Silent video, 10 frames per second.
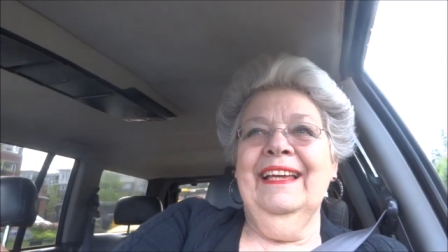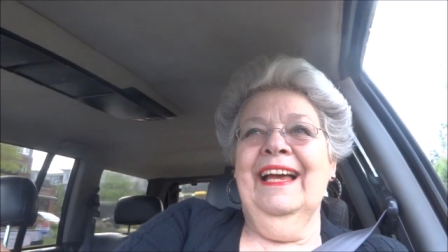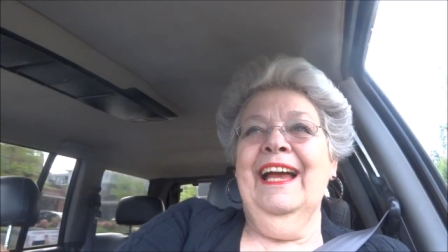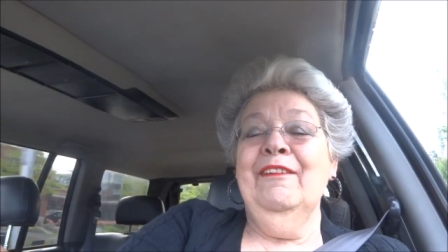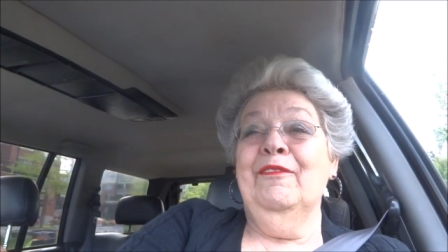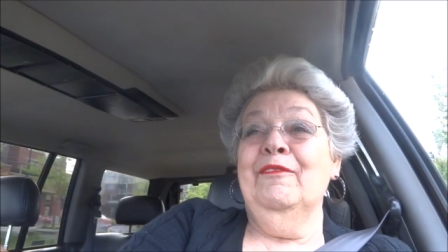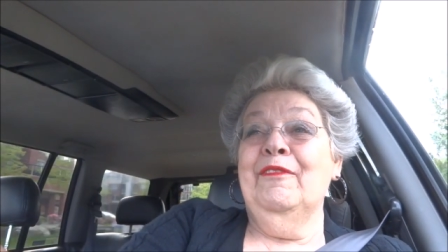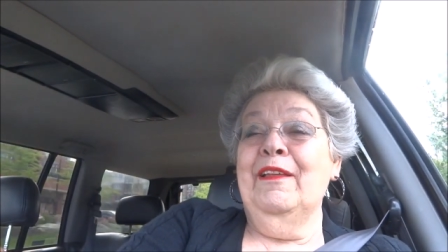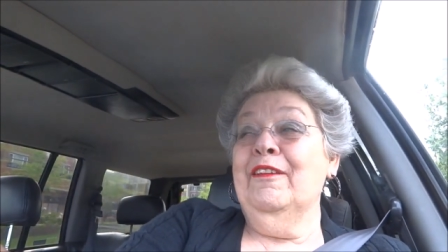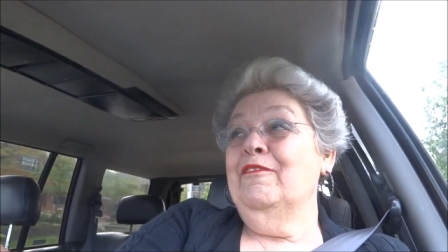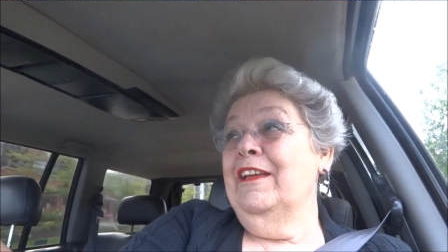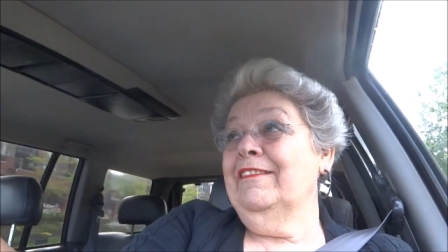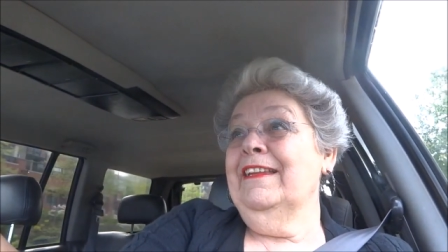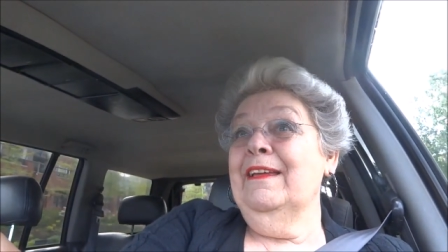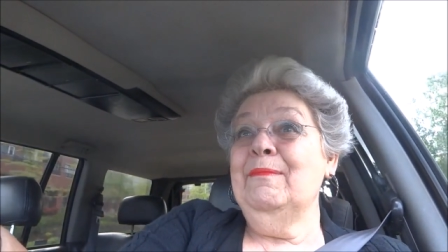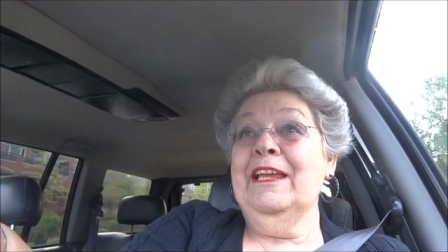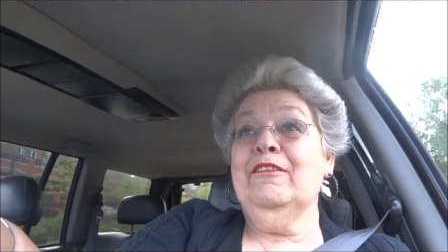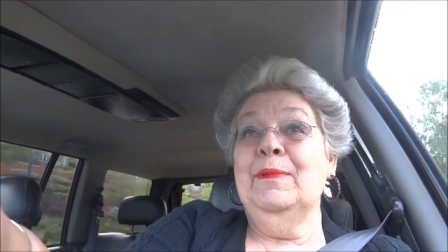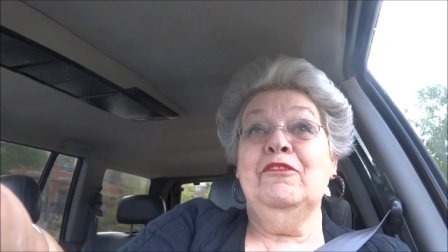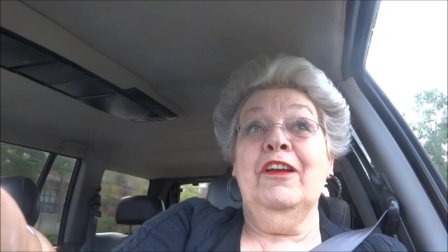I, the reason it
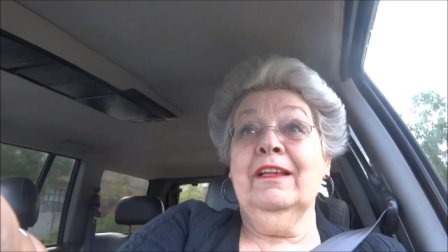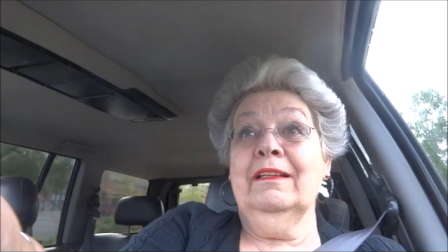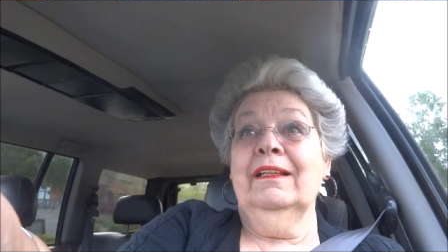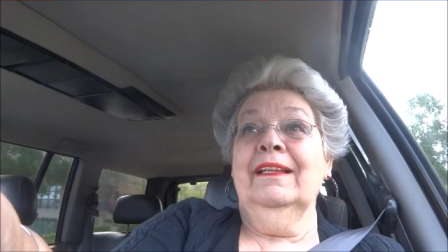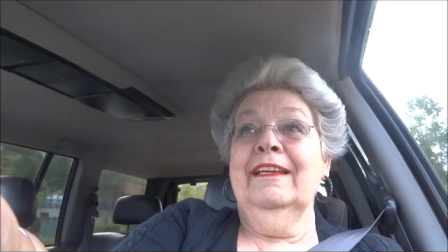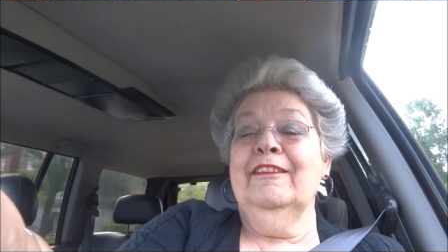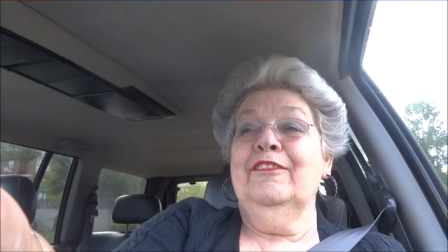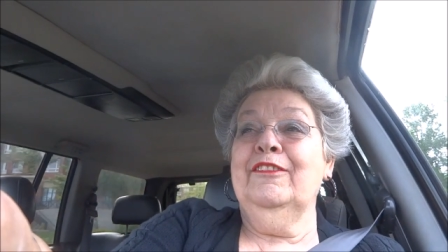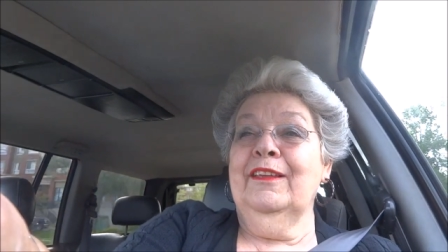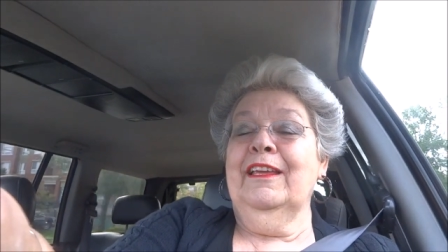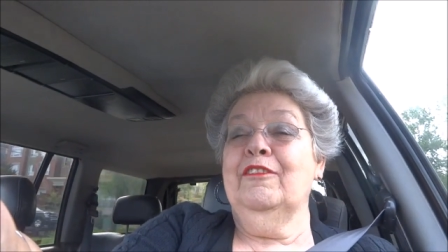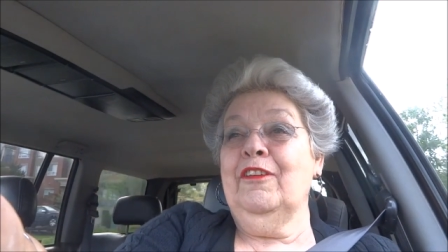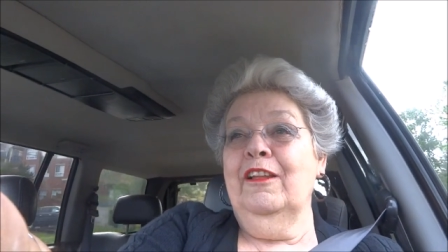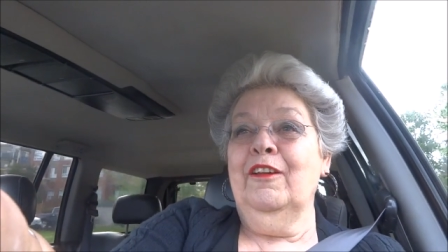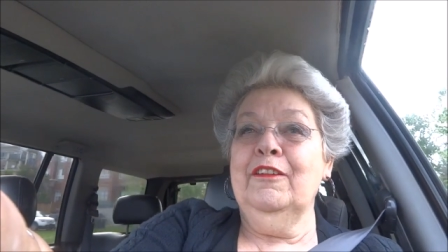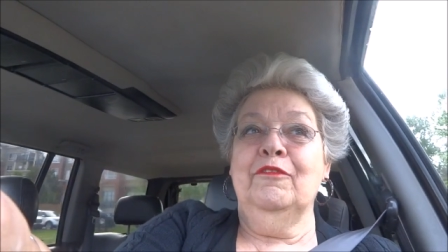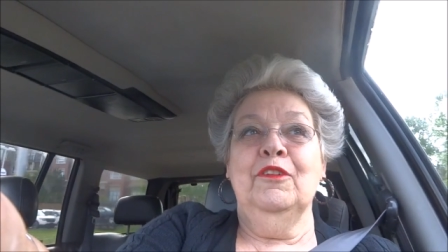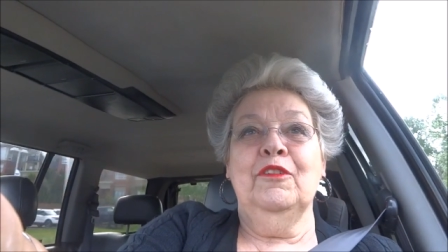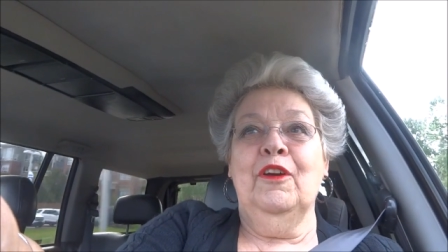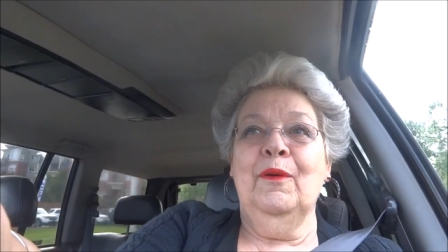makes me chuckle is, as a lot of
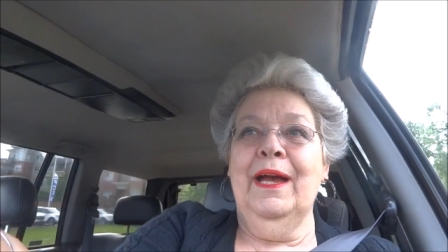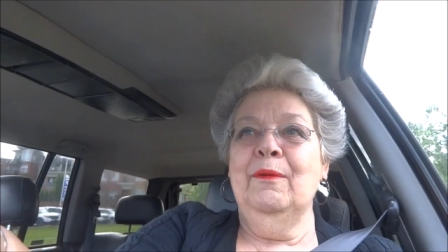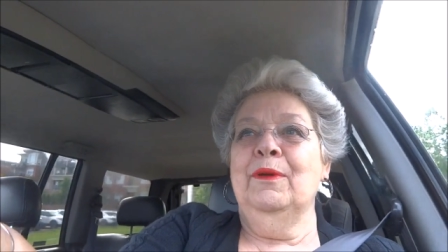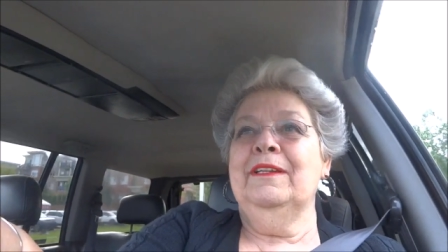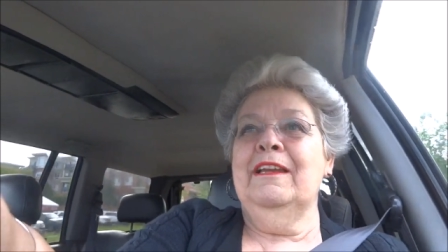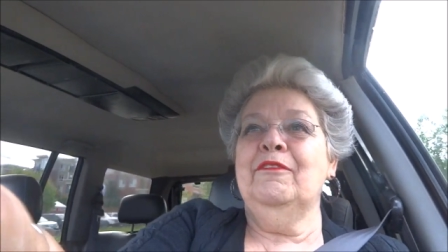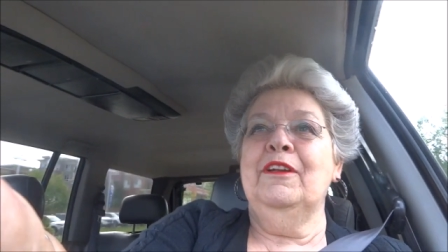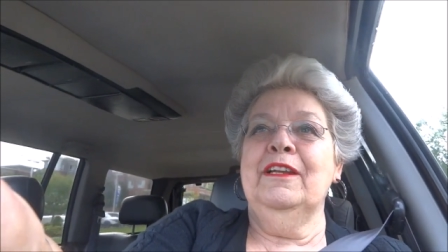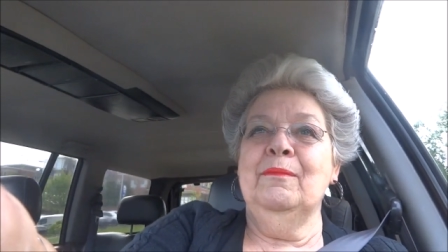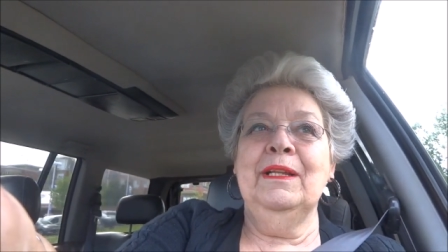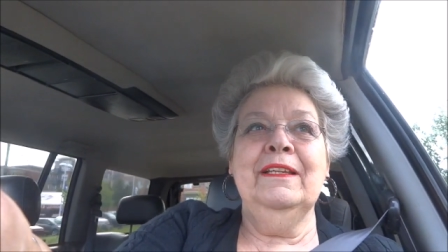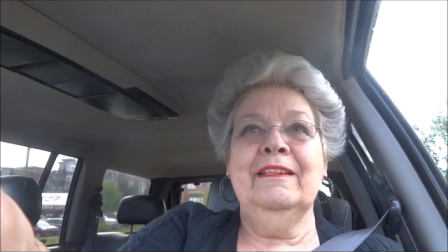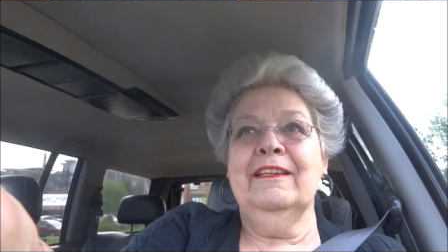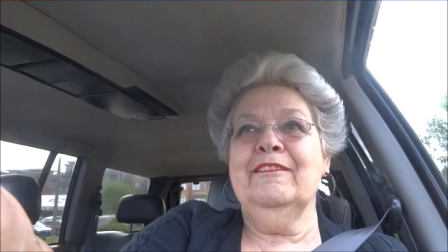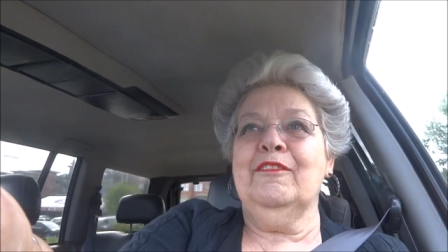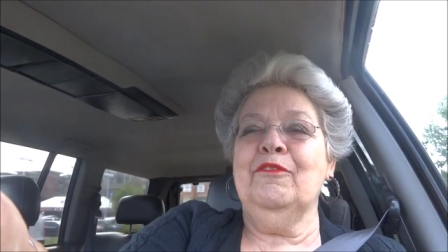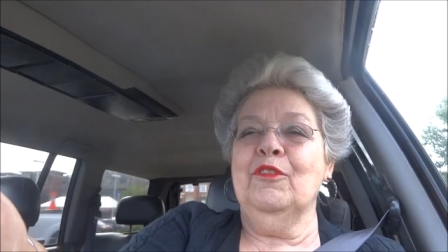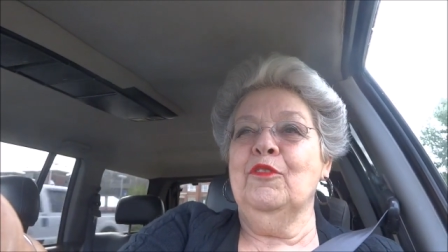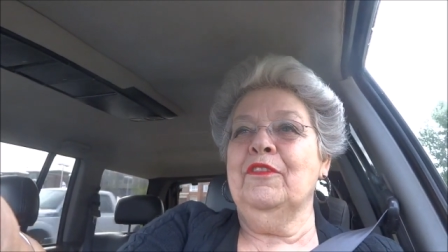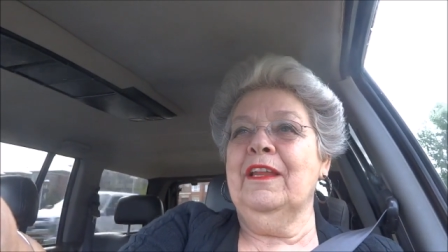you know, I would never in a million years have
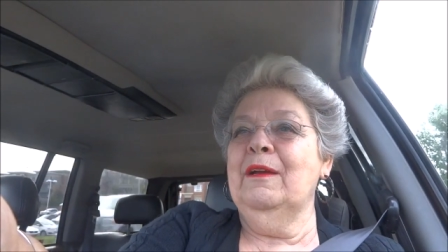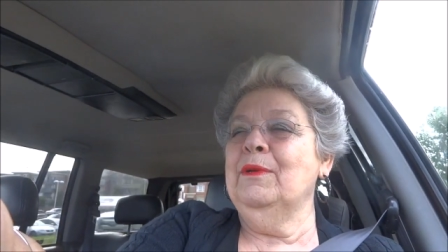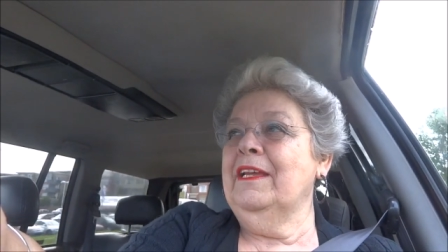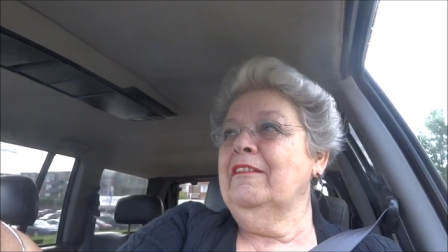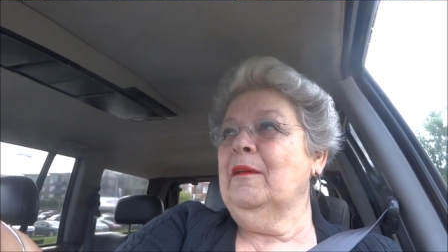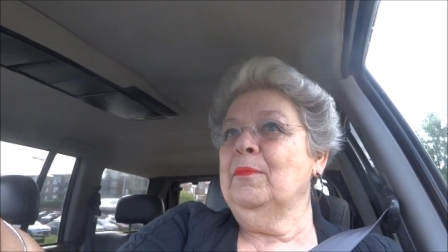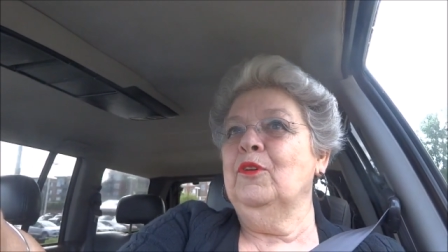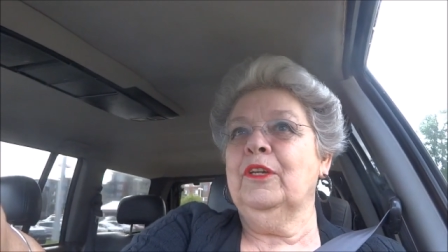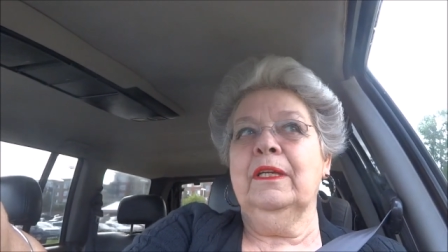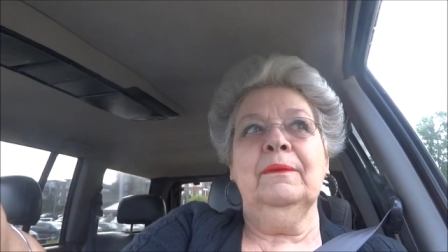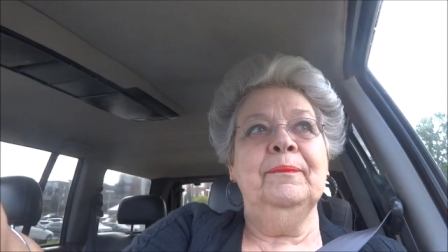thought that I would end up cooking